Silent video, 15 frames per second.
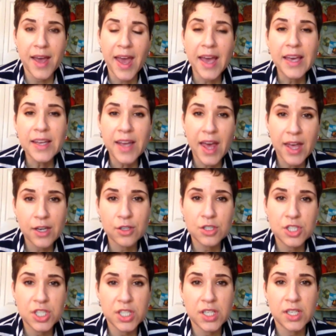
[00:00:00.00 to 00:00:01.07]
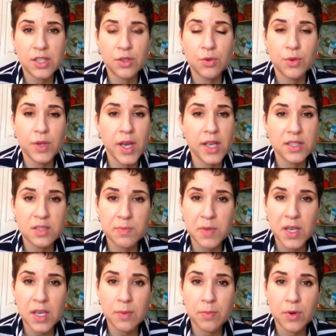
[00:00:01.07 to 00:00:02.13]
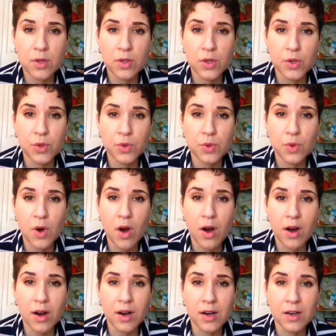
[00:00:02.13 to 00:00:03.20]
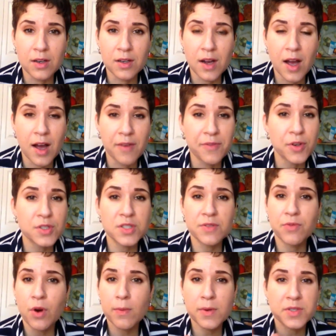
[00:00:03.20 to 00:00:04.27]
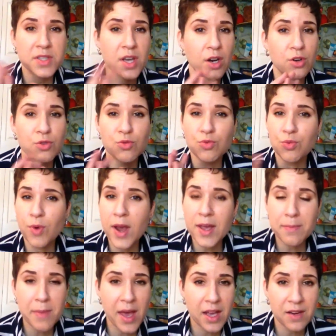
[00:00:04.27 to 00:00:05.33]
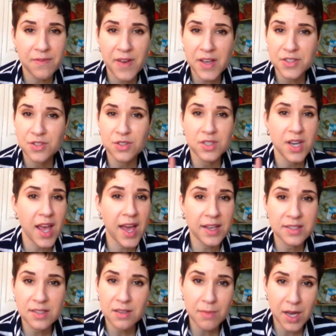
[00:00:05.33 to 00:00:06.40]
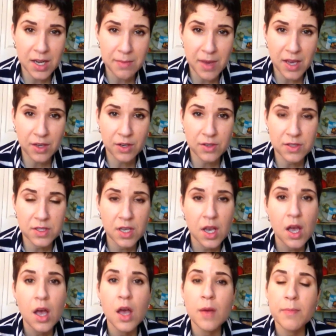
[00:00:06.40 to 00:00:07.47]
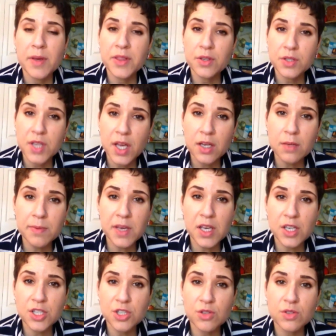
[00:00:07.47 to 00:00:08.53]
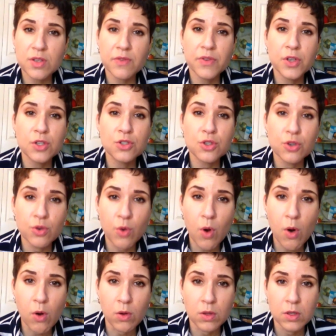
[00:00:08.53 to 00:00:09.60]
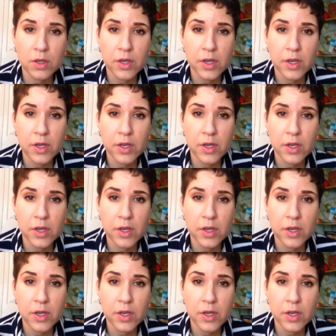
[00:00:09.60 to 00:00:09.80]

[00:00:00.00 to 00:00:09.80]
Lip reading: 8 energy creates people who are, first and foremost, they are great manifestors and excellent money makers. But there tend to be issues of control